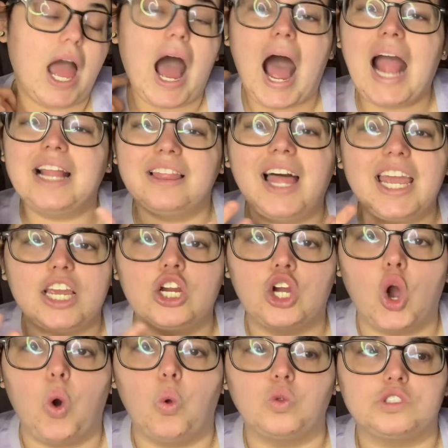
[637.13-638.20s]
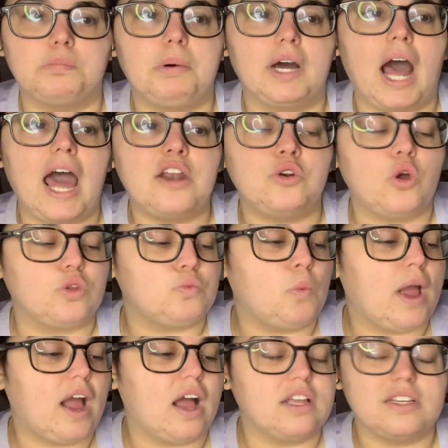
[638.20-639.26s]
I like gold, but I don't know
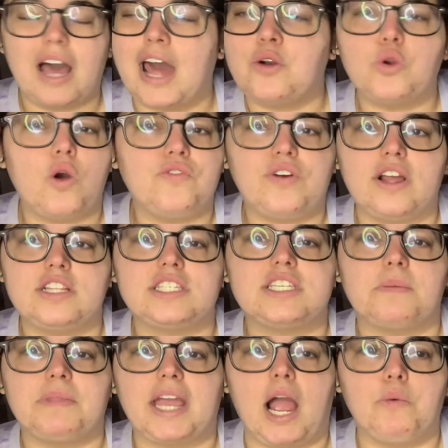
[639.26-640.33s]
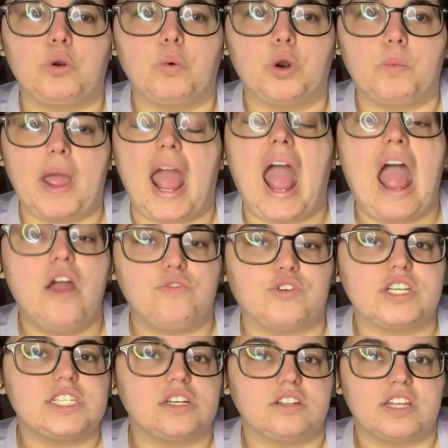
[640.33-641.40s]
I don't know if it's something I would want to wear every
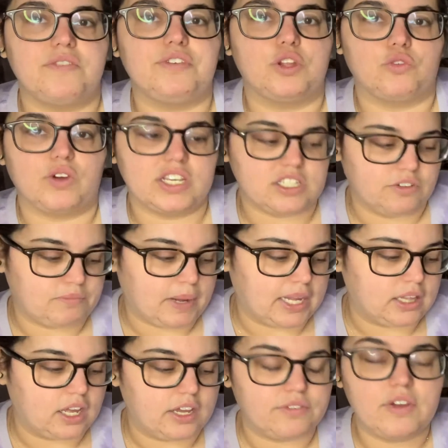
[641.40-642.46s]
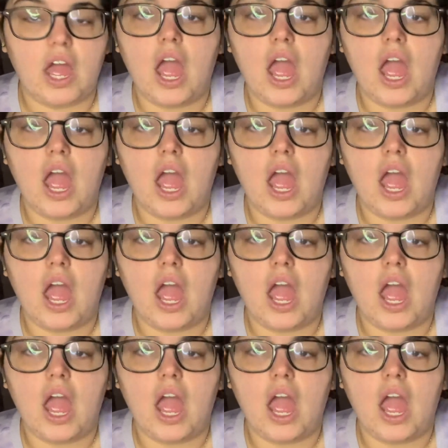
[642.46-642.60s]
single day for the rest of my life.